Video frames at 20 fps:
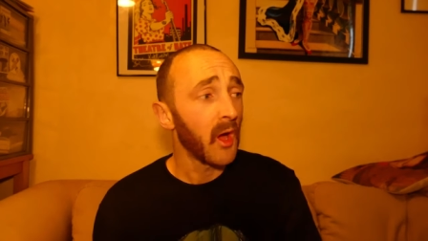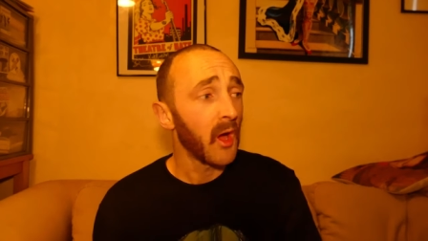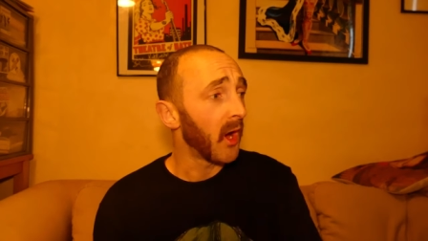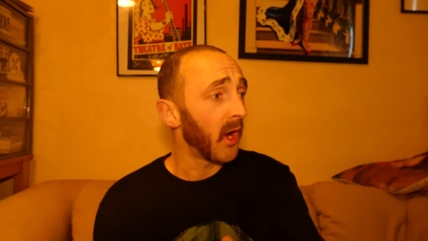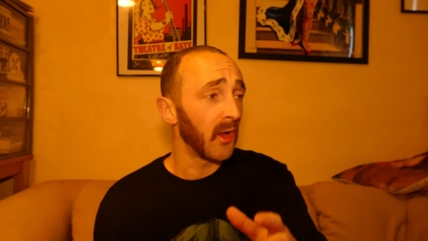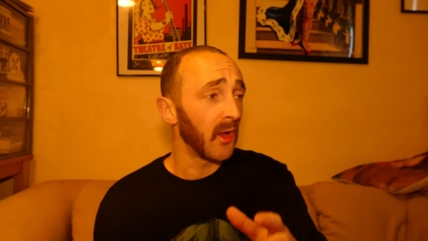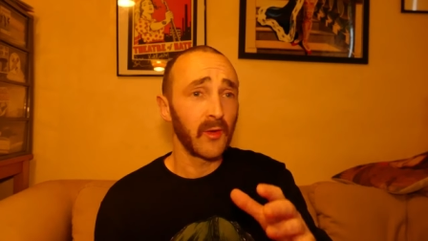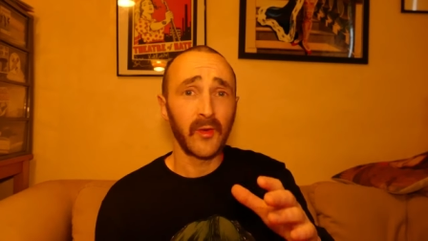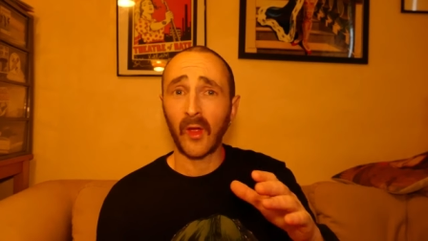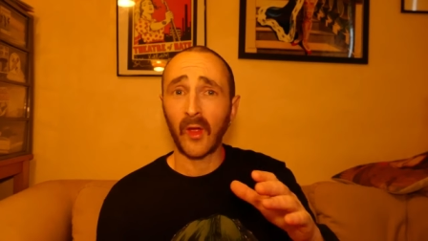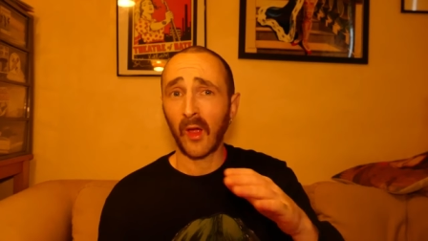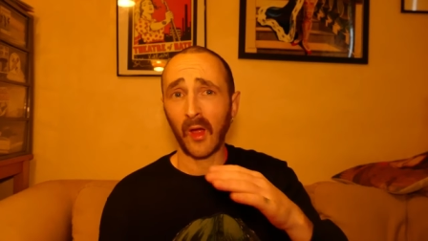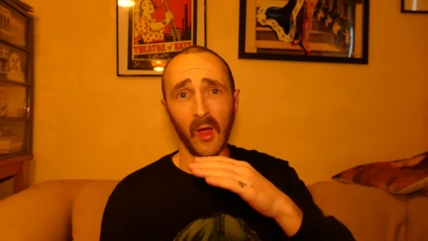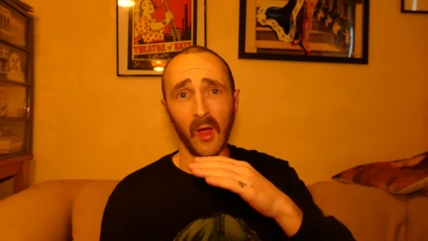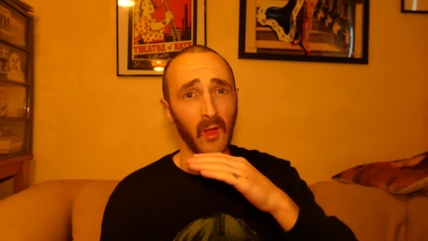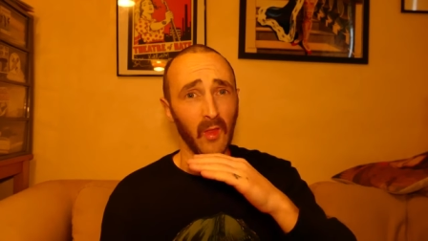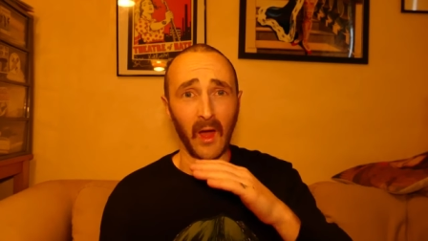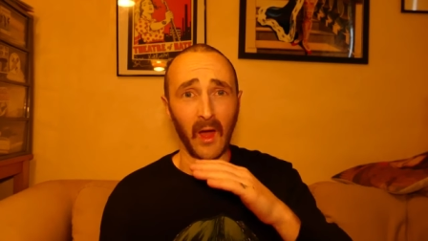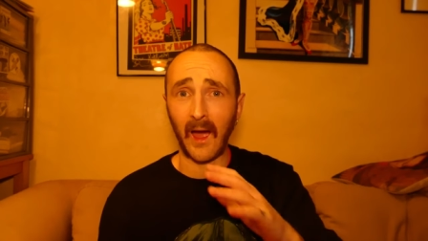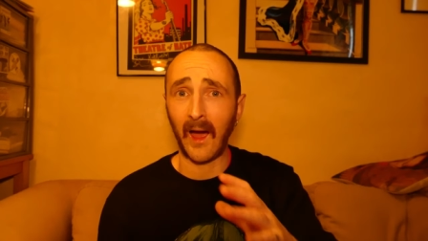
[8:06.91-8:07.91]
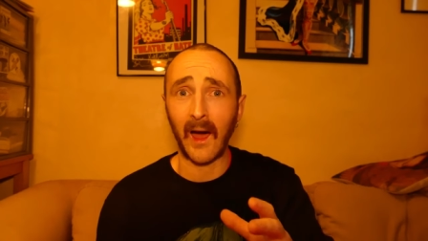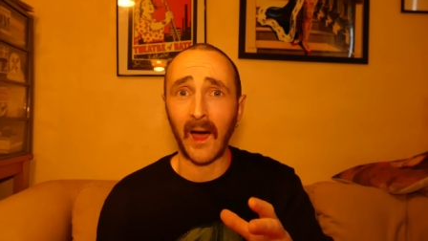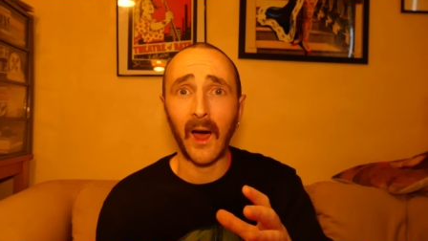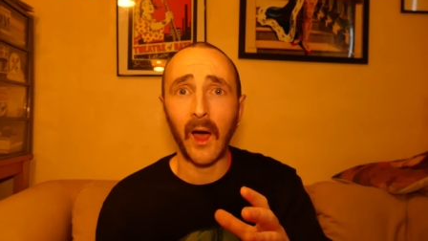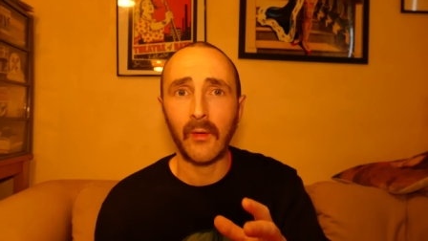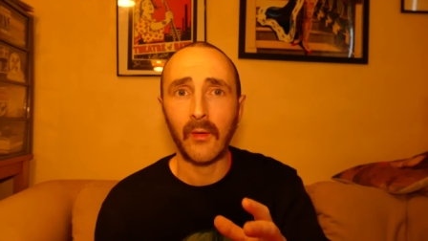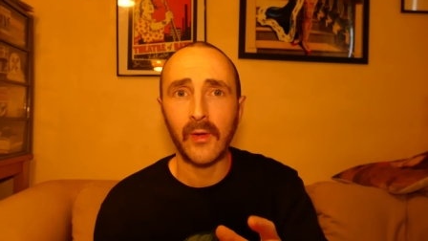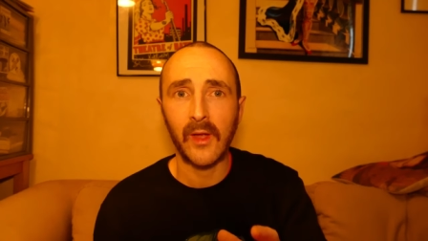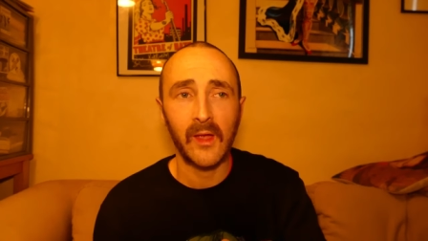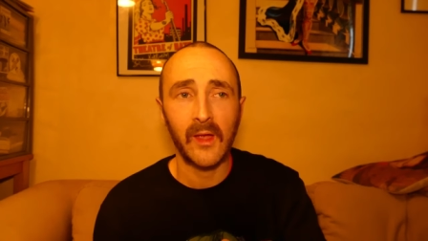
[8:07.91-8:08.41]
and at the
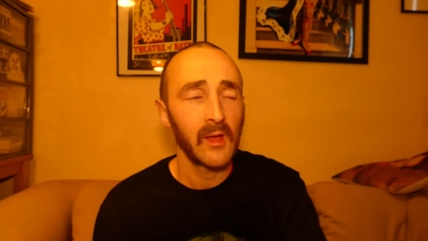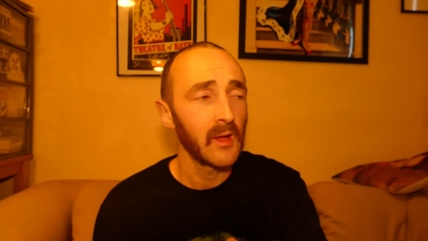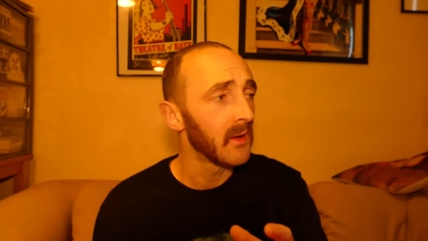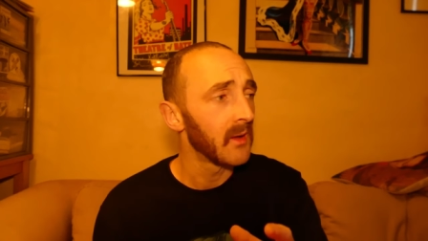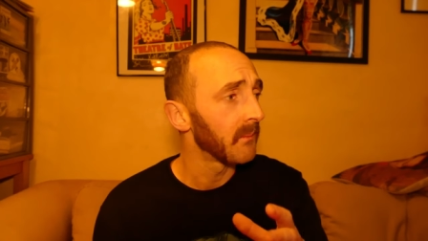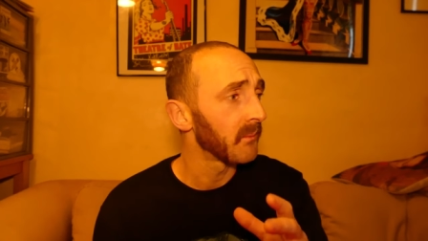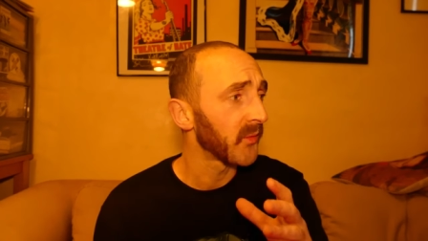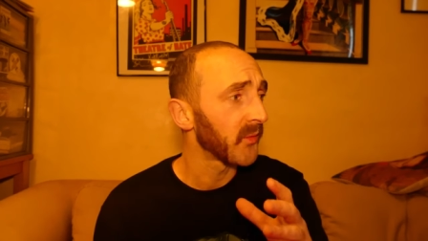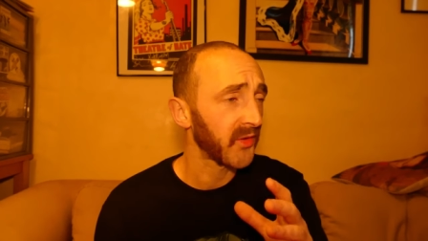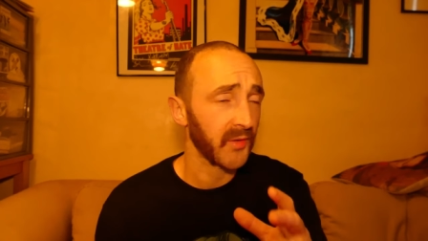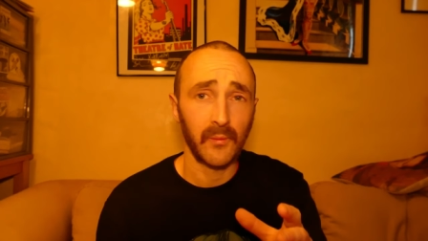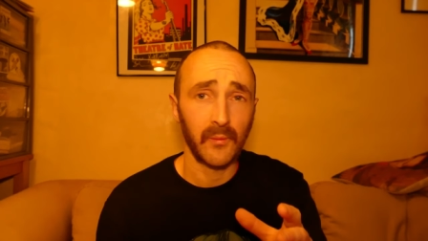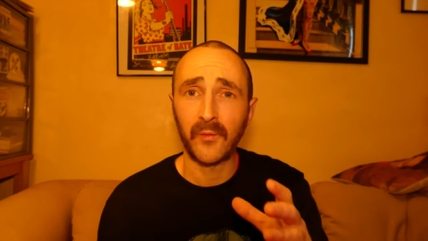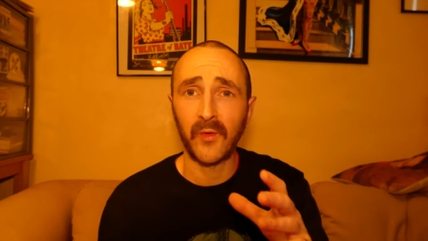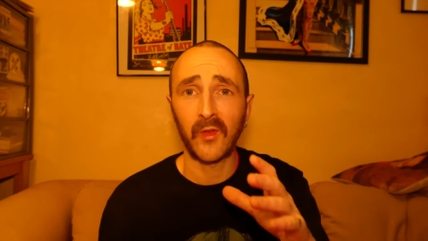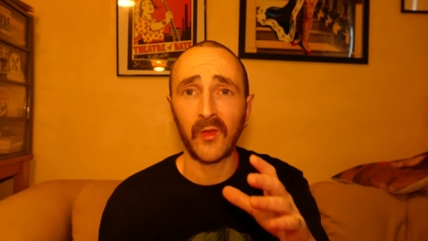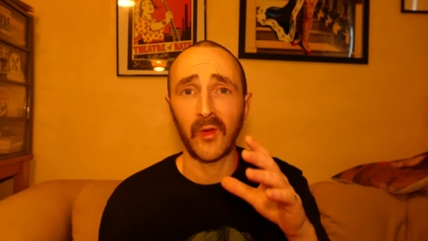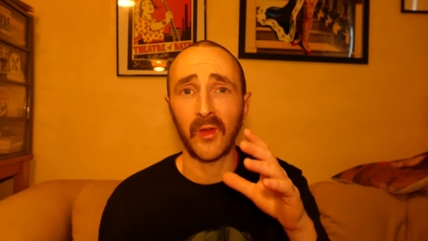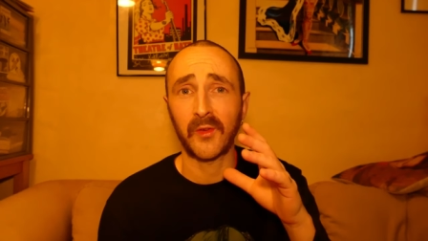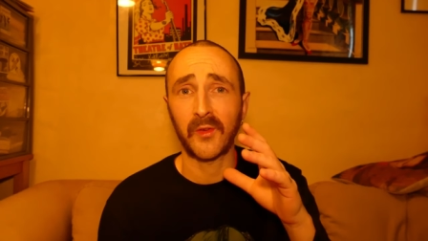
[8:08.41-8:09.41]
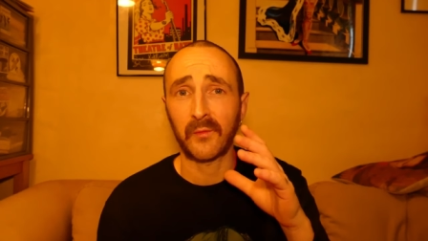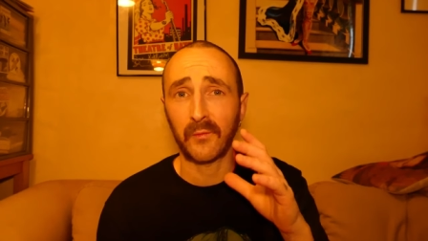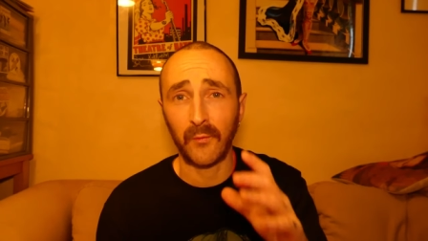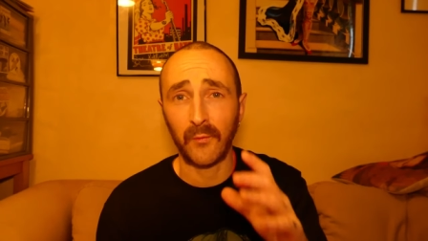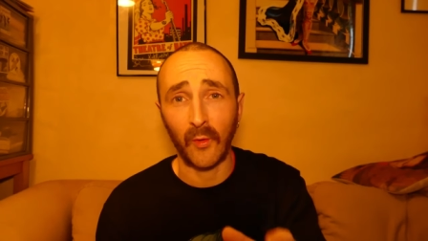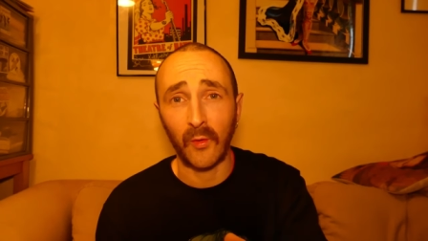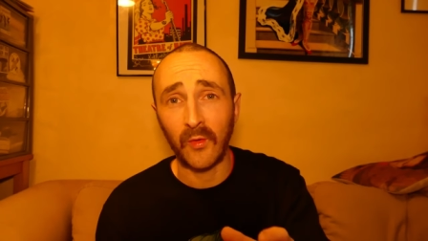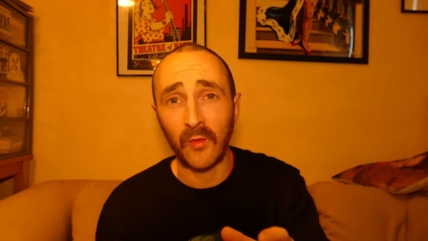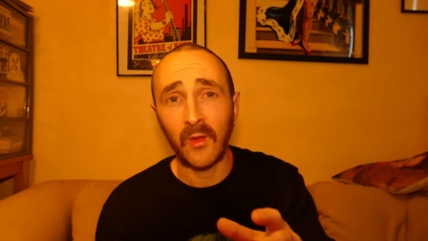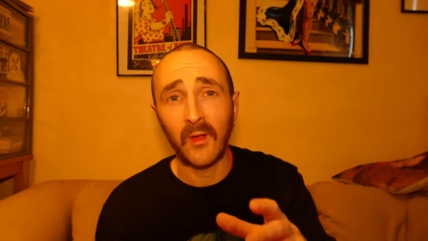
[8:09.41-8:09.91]
heart of it, something that is
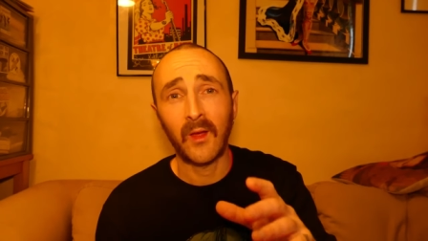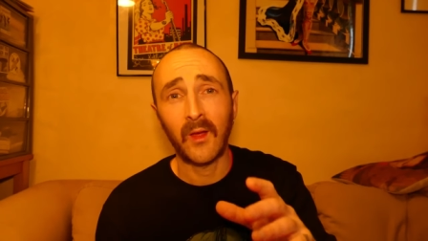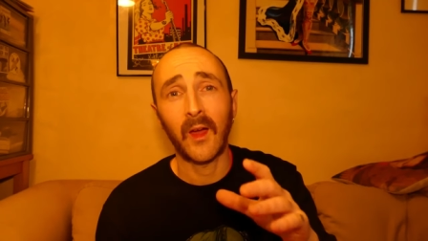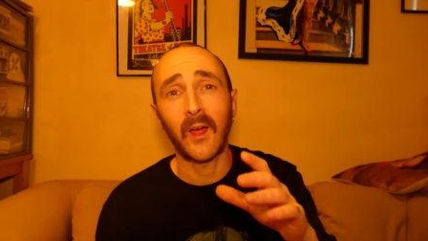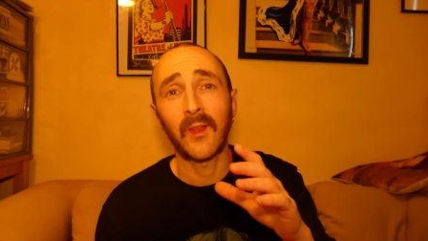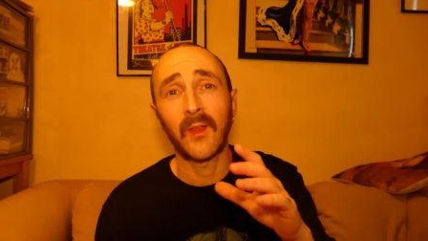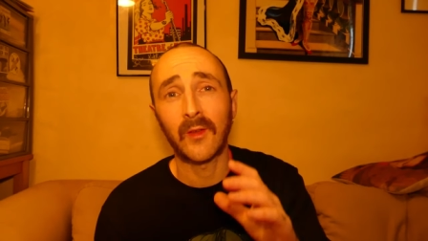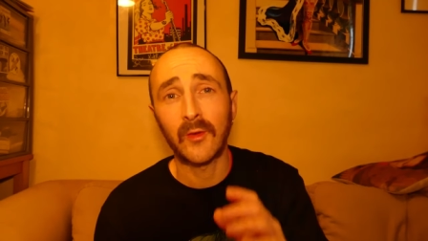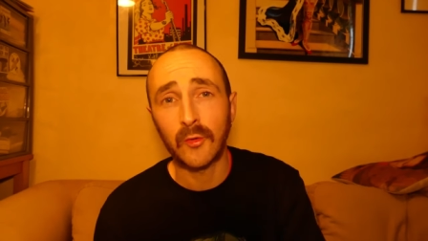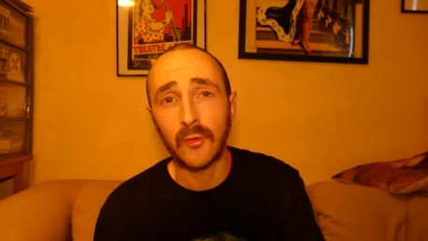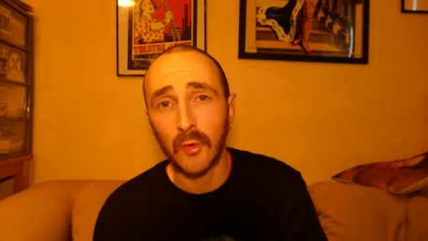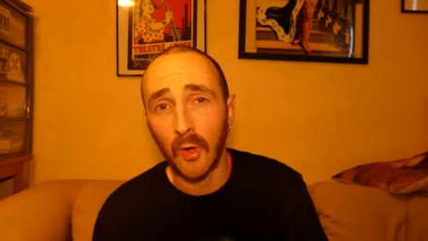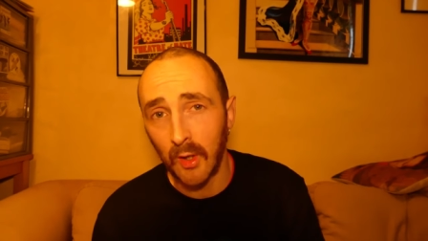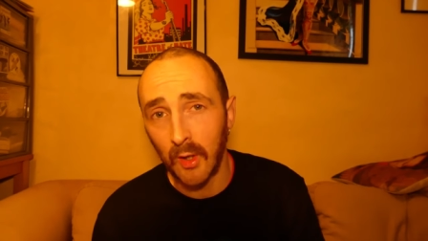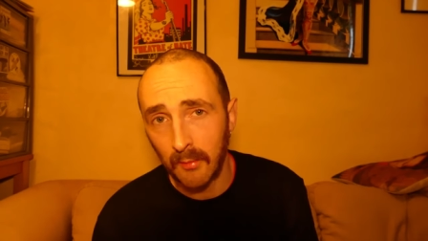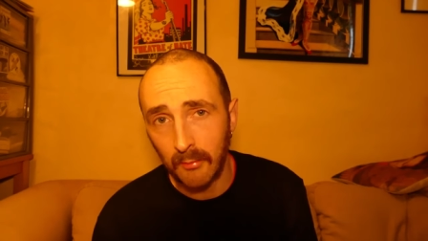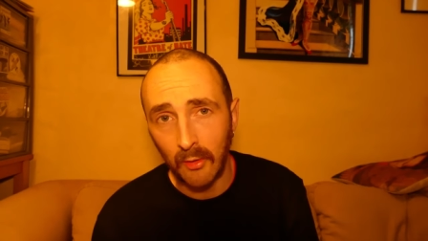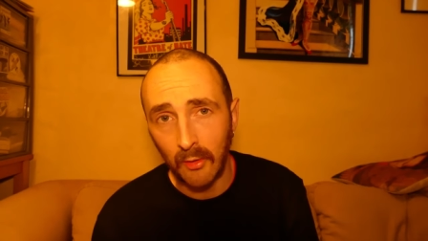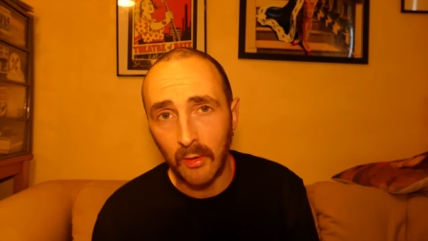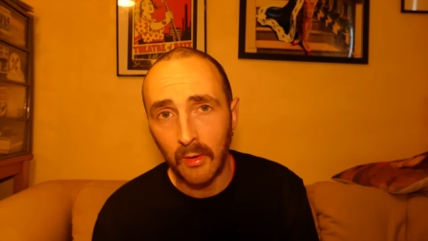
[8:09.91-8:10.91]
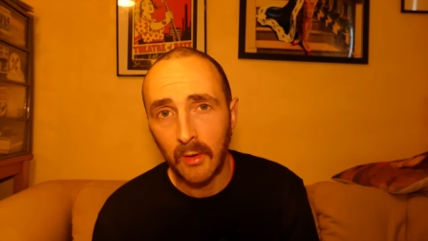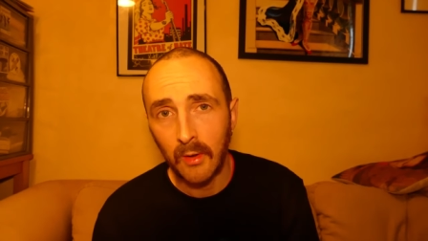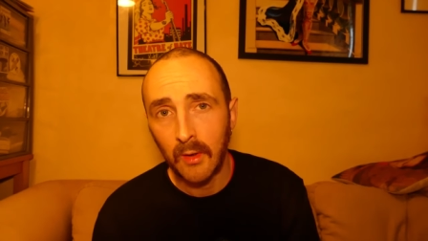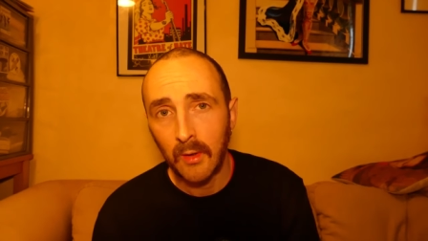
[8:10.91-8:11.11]
fun and enjoyable.